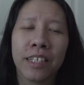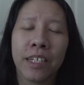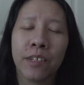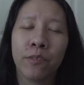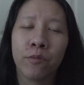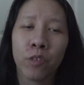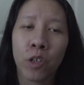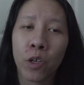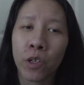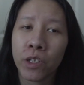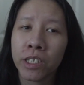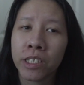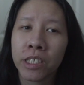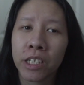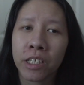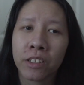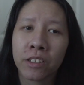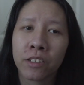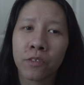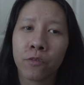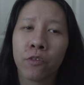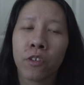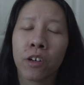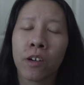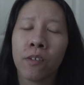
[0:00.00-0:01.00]
they've known each
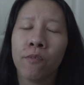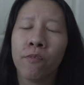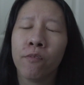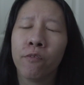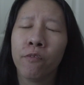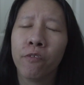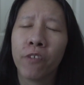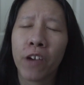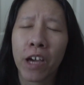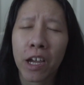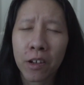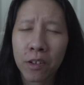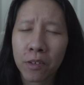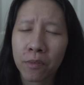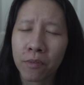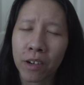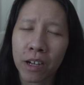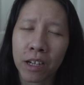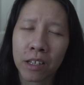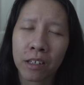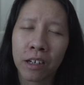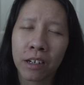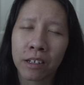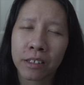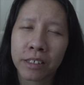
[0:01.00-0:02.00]
other for a very,
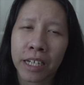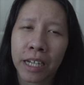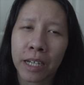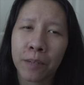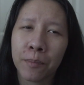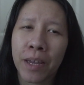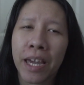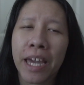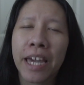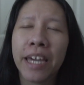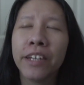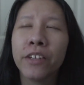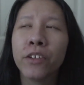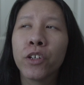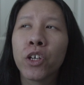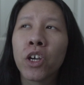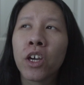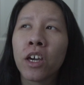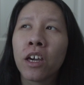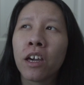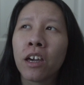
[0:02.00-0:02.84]
very long time. And